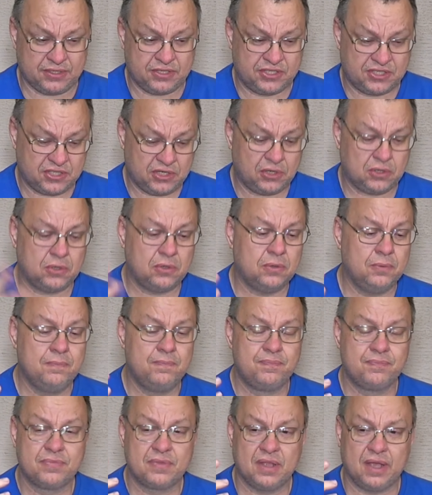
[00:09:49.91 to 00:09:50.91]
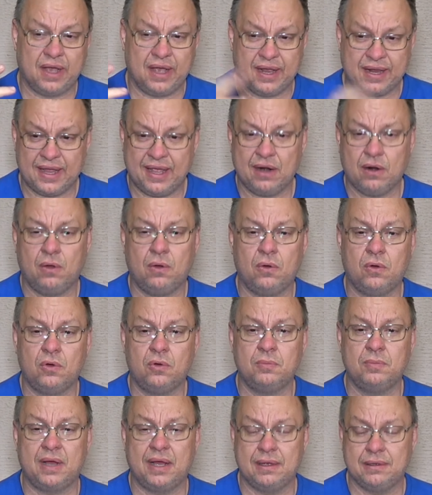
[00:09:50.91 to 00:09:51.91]
So I got
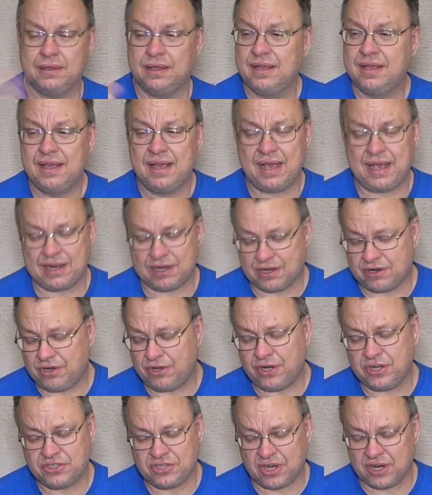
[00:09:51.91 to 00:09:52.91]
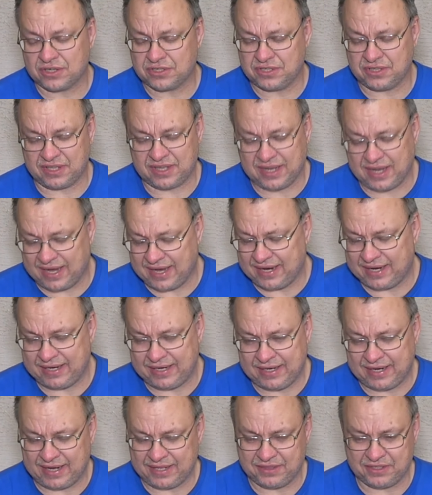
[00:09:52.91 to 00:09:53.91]
home. I could have talked to the guy
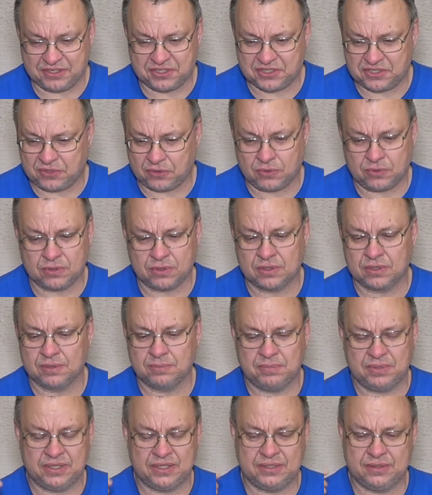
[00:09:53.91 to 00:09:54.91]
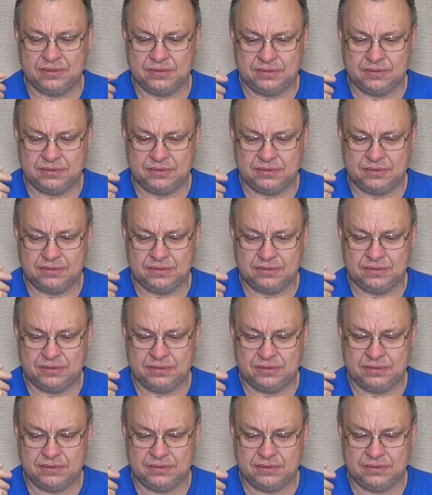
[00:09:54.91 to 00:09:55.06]
at the store, but